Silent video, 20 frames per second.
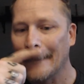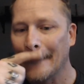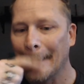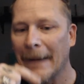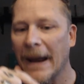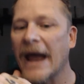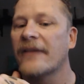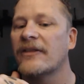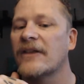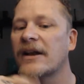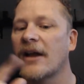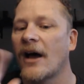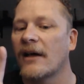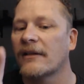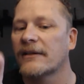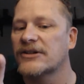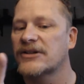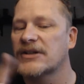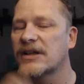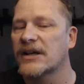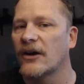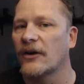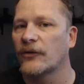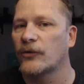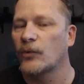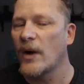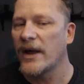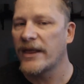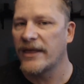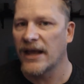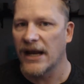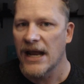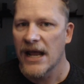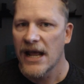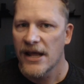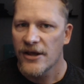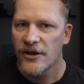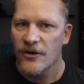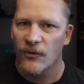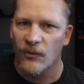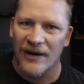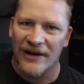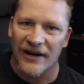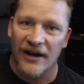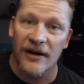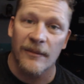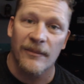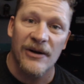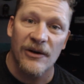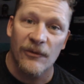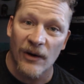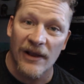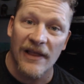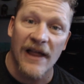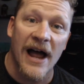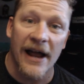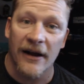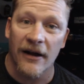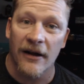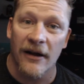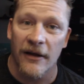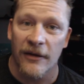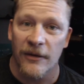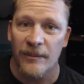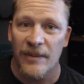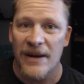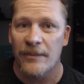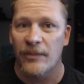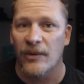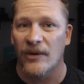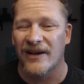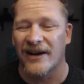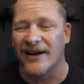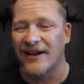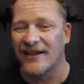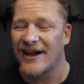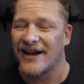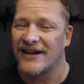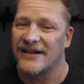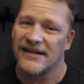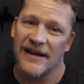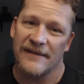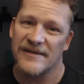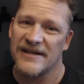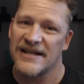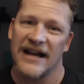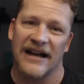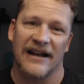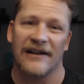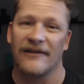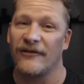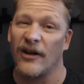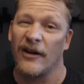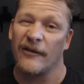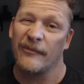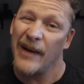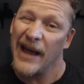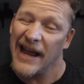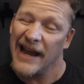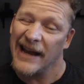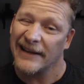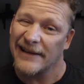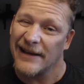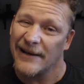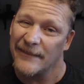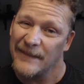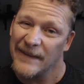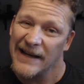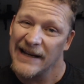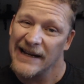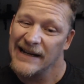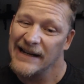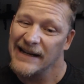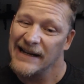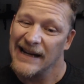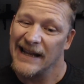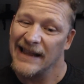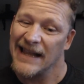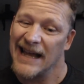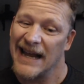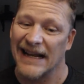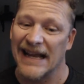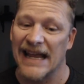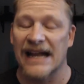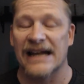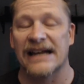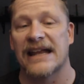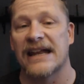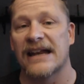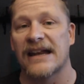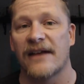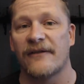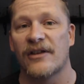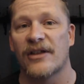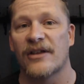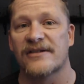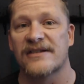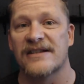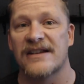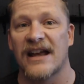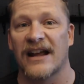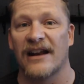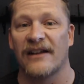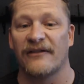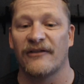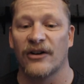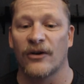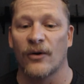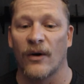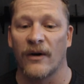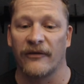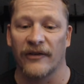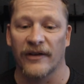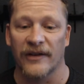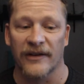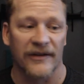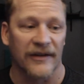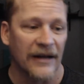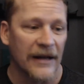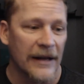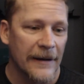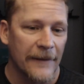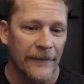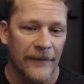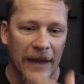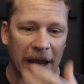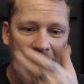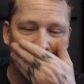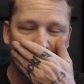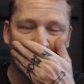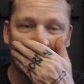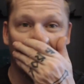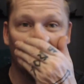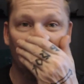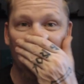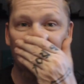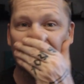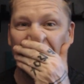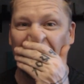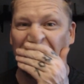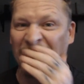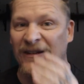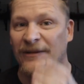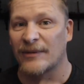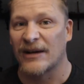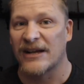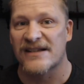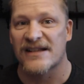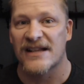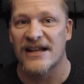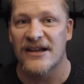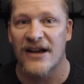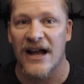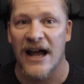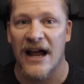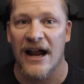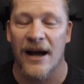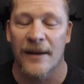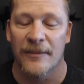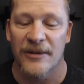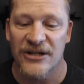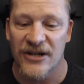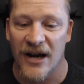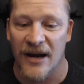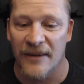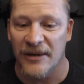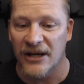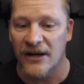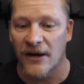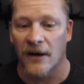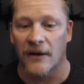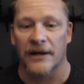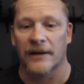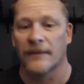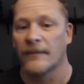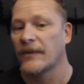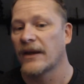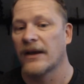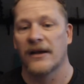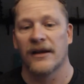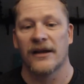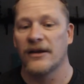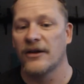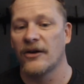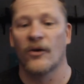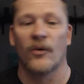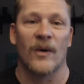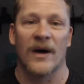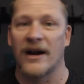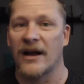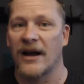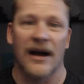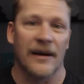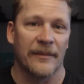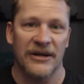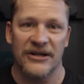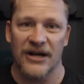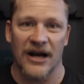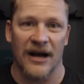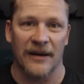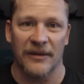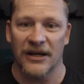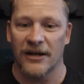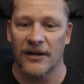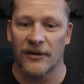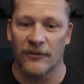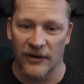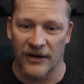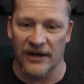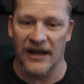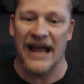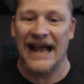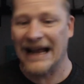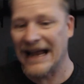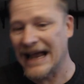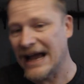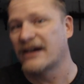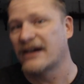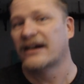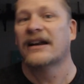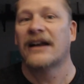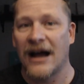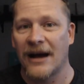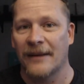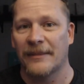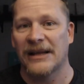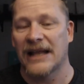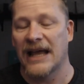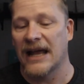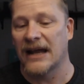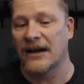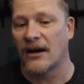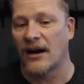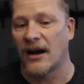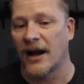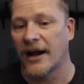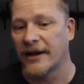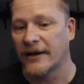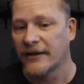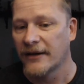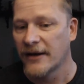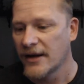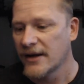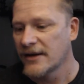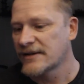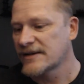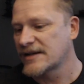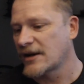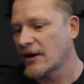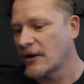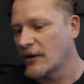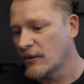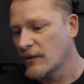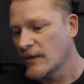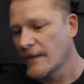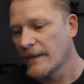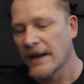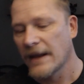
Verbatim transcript: and the knowledge that goes with it, you're going to be relying on other people, and a lot of times that can involve paying them, and that again can give you those negative endorphins, and you don't want those because then you got hobby jobby going. You don't want a hobby jobby. You want to hang out in Hobbyland, all right? So